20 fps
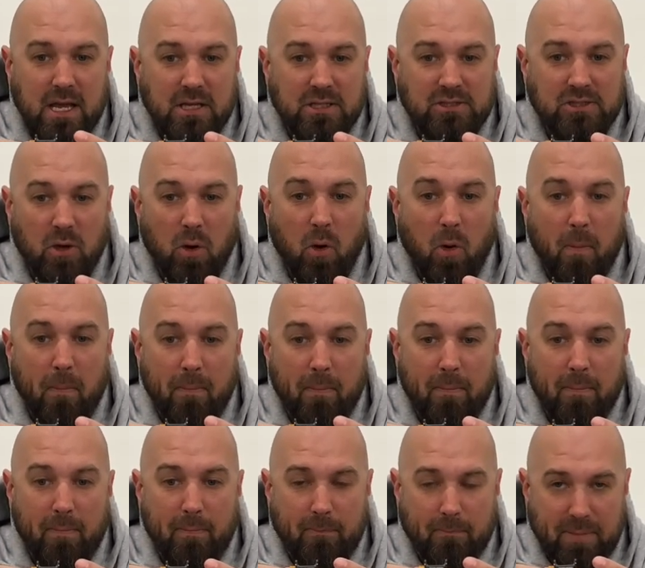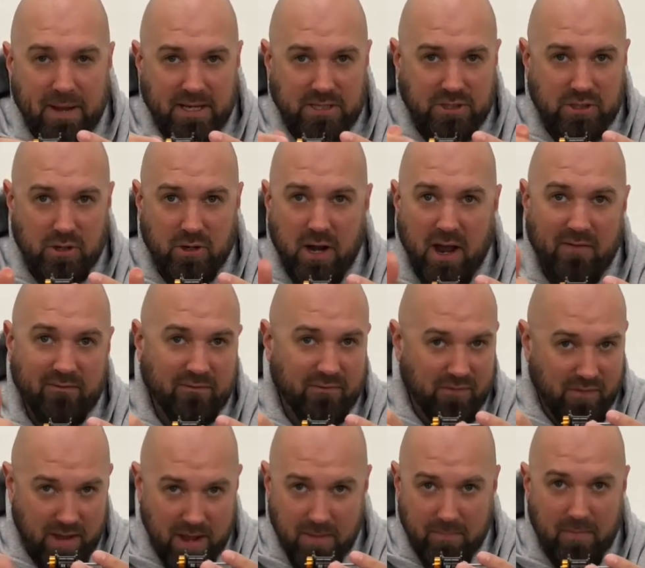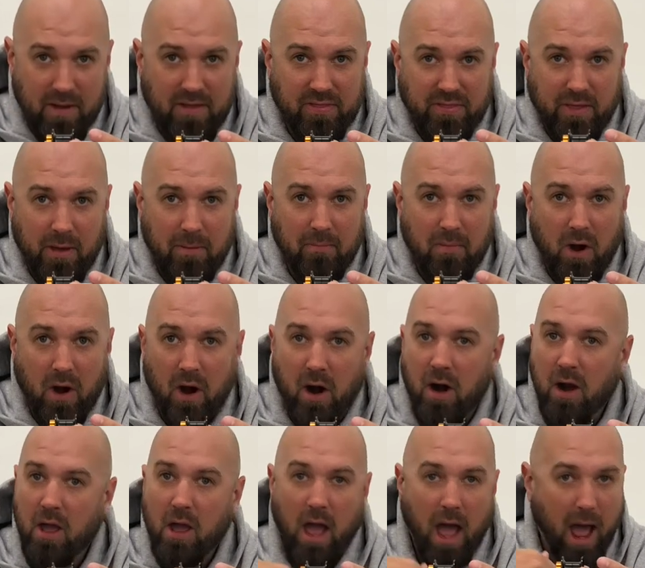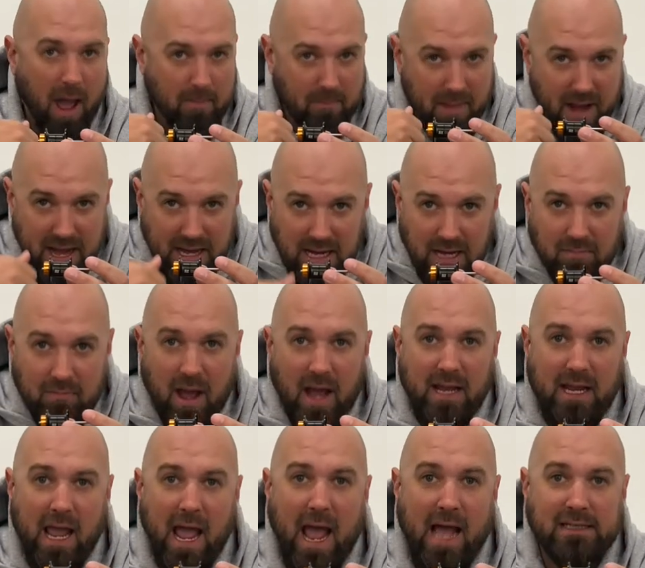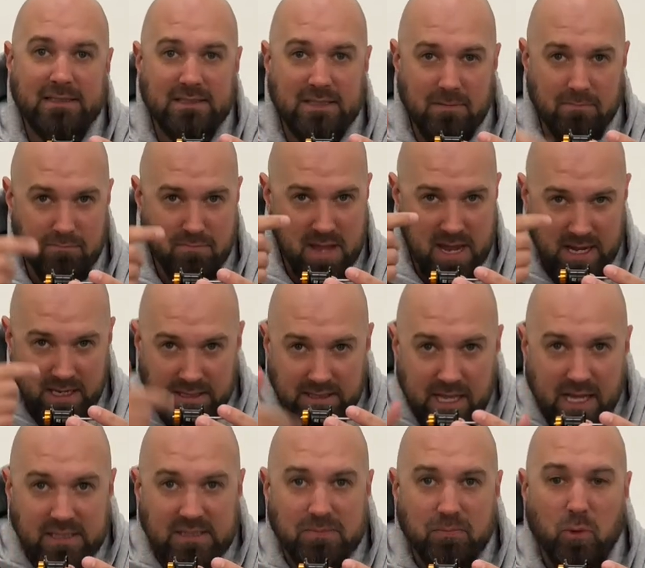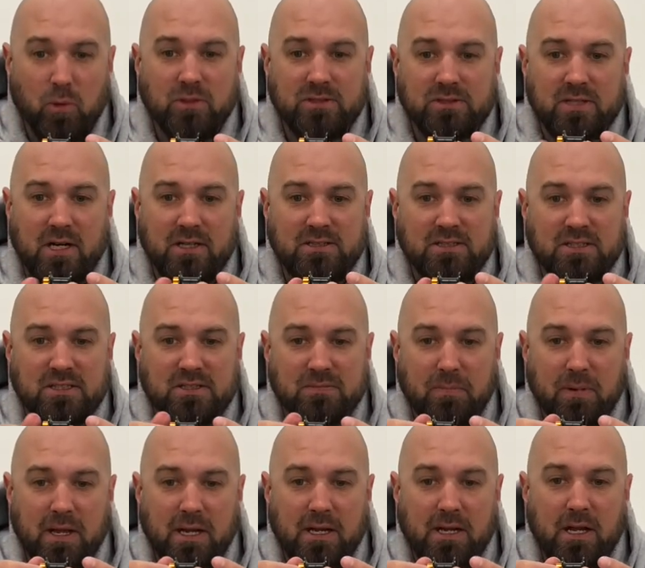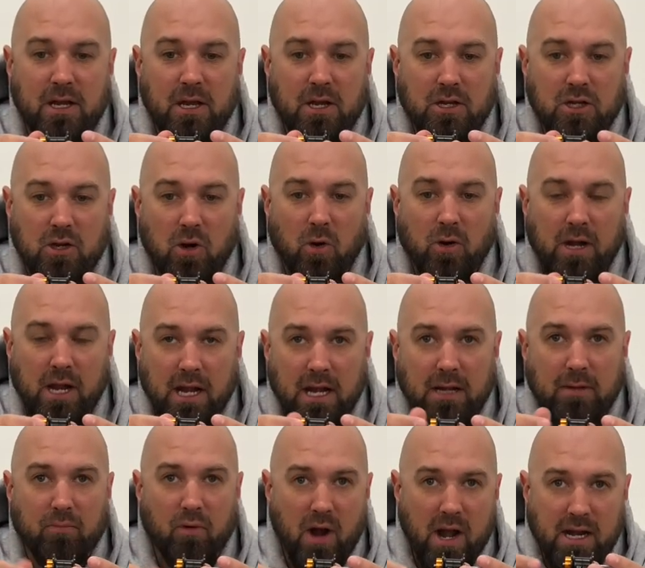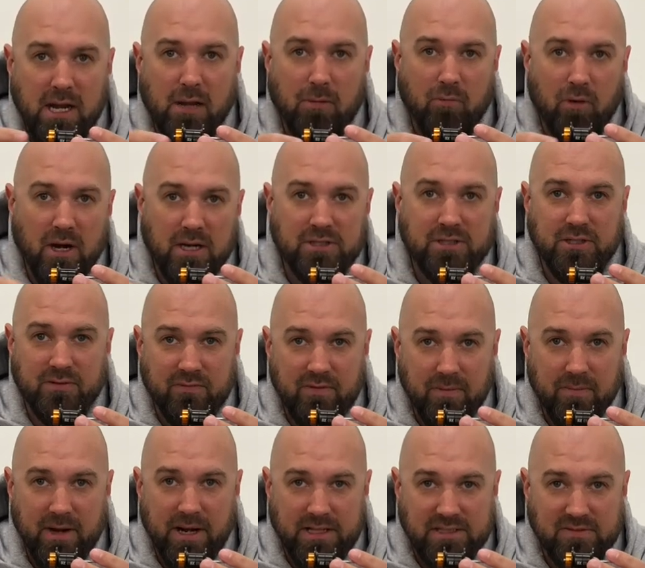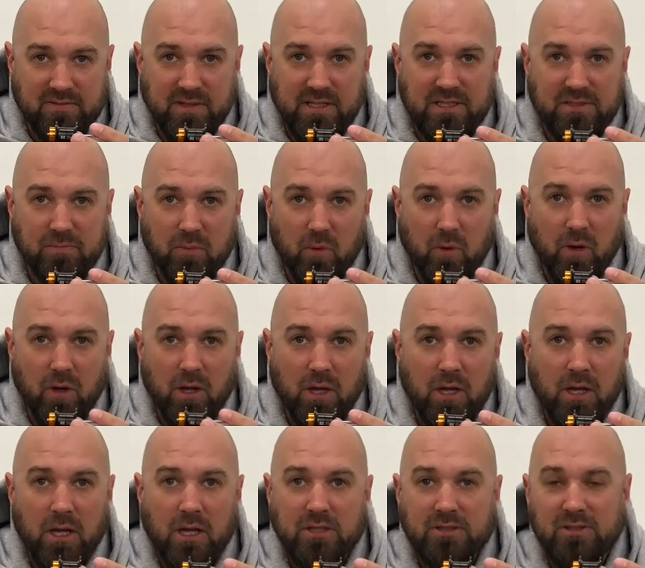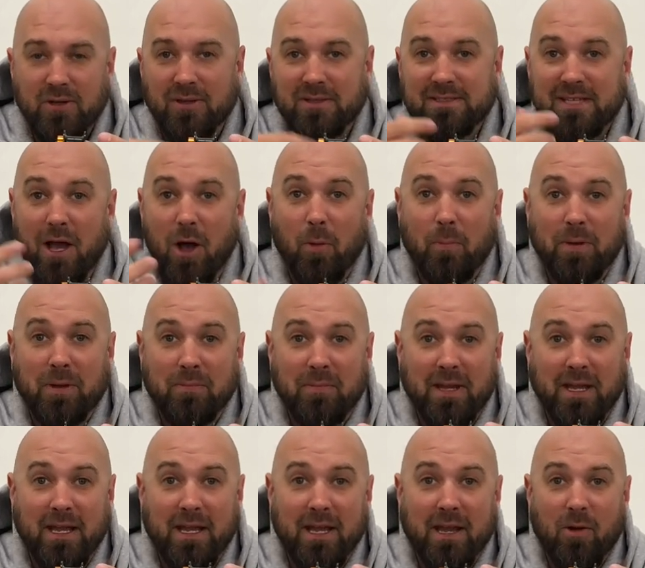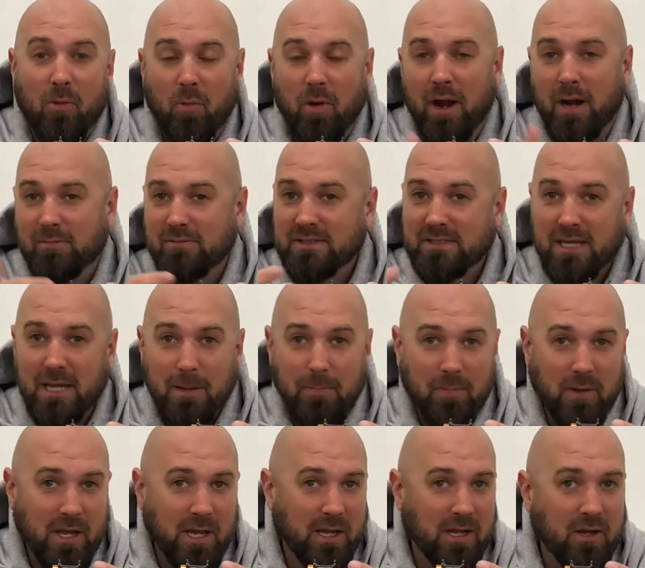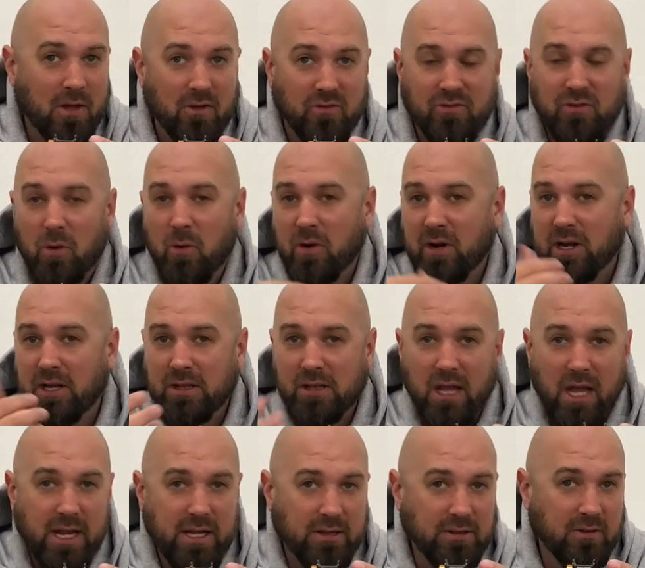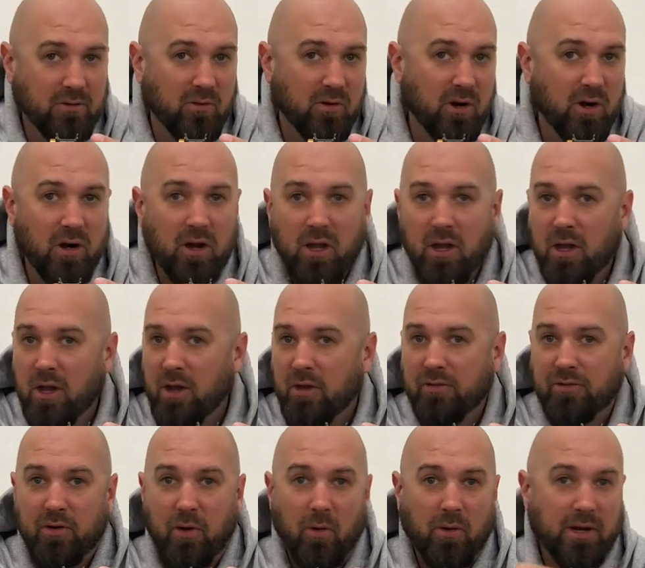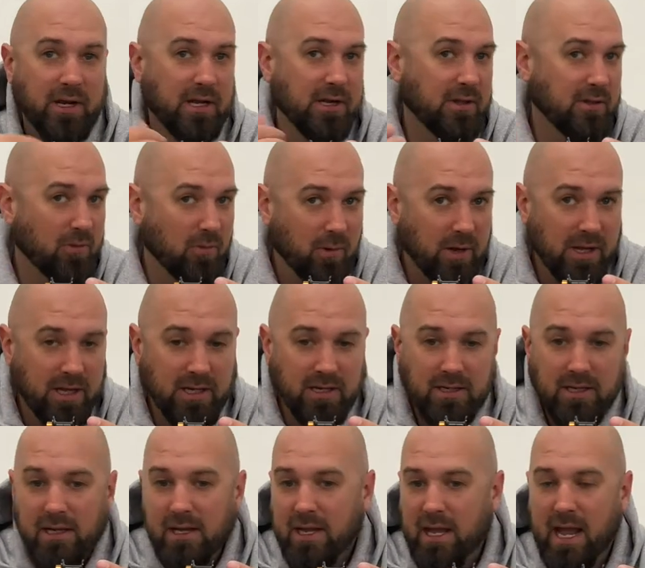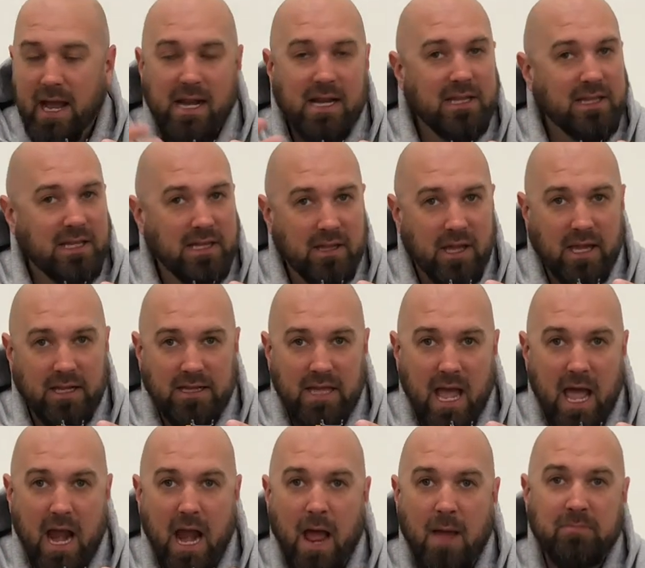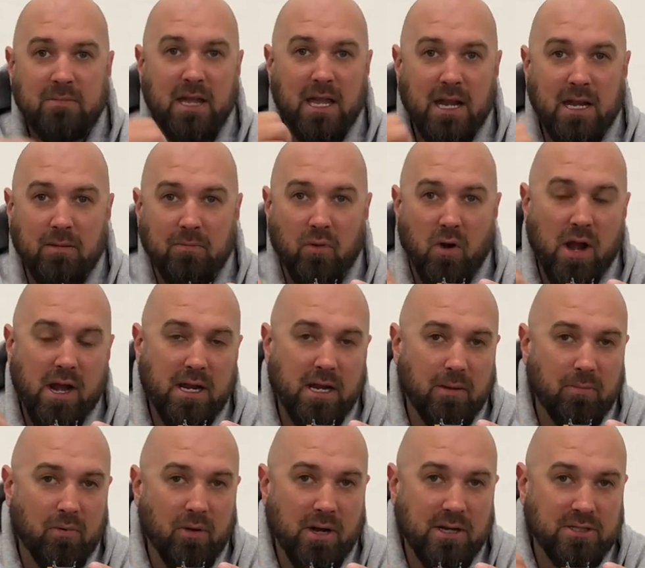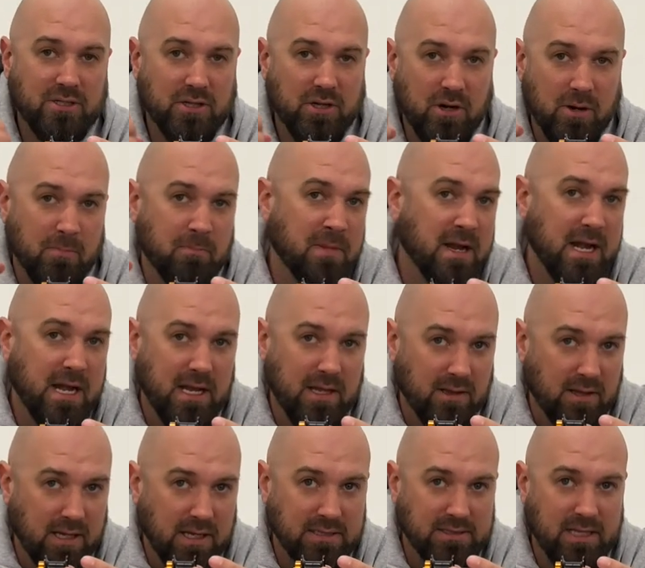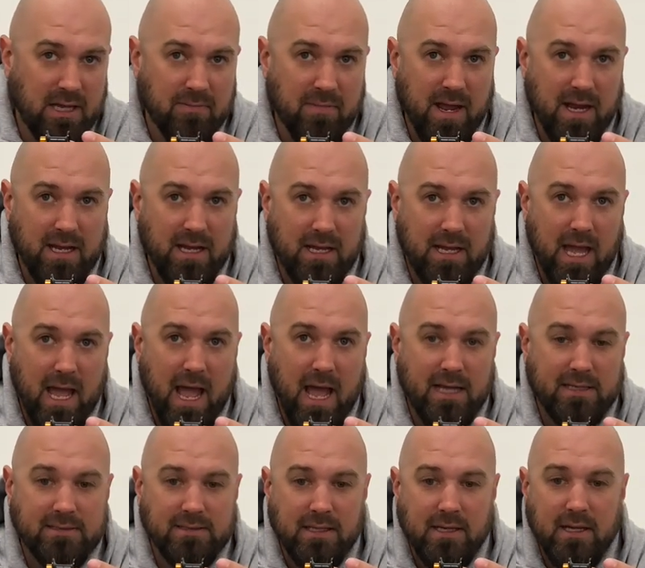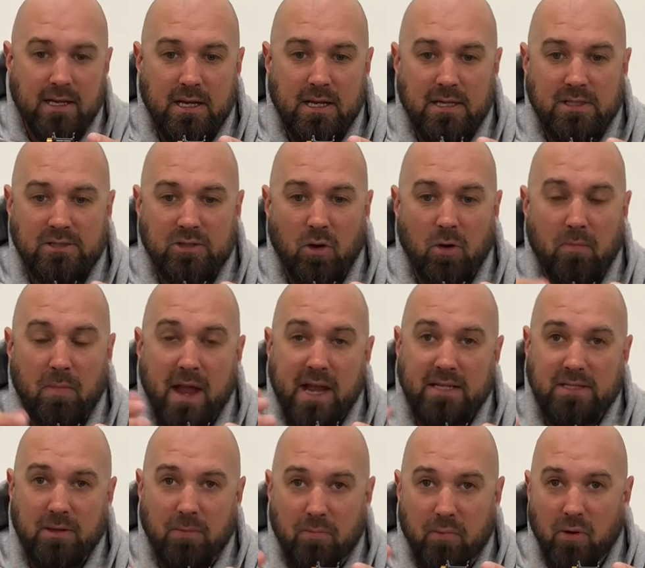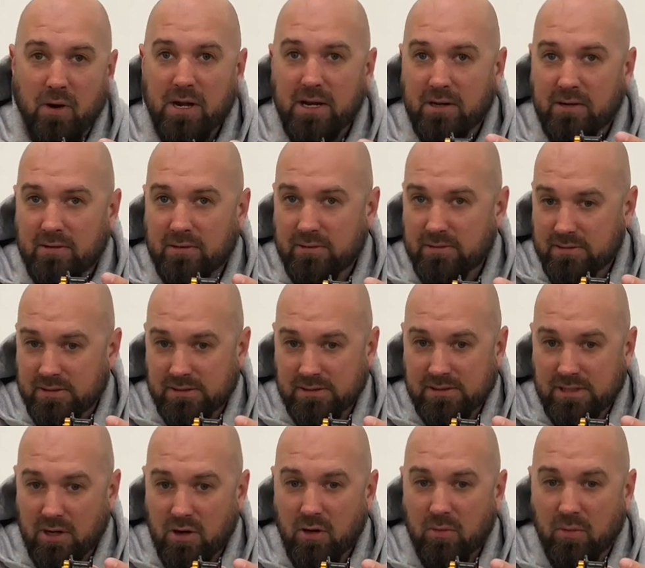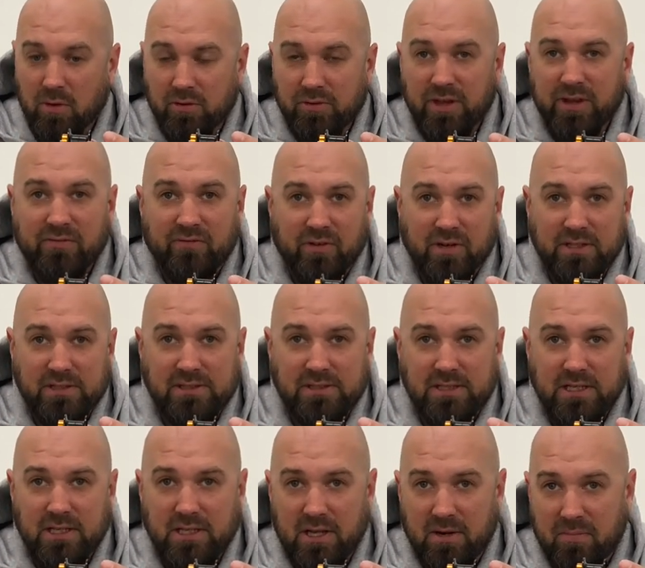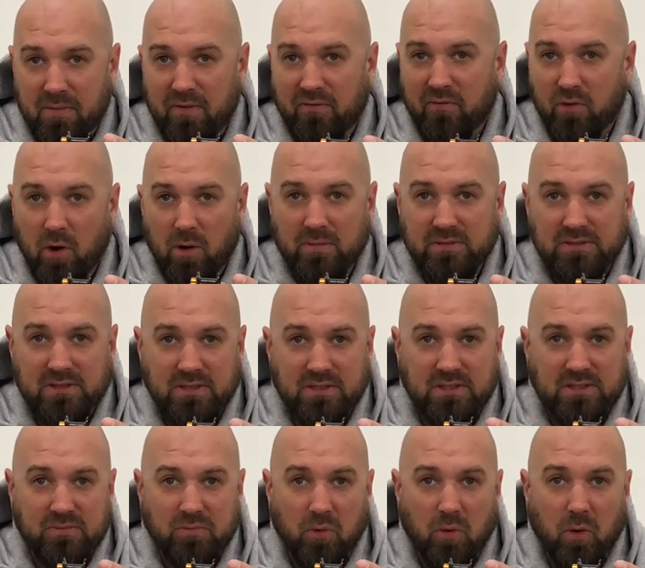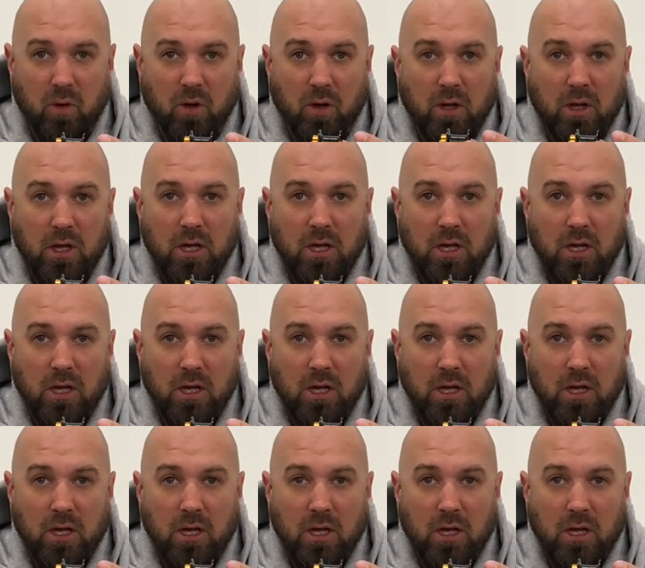So picture I've hit my thumb bar, I'm making my cast. The minute that spool starts to spin, you're getting braking pressure from an SV spool. So it's helping me when I'm skipping, throwing a light lure, throwing into the wind, anything like that. I'm getting braking pressure immediately as I make a cast. So it makes a pretty considerable difference in their performance of the spool.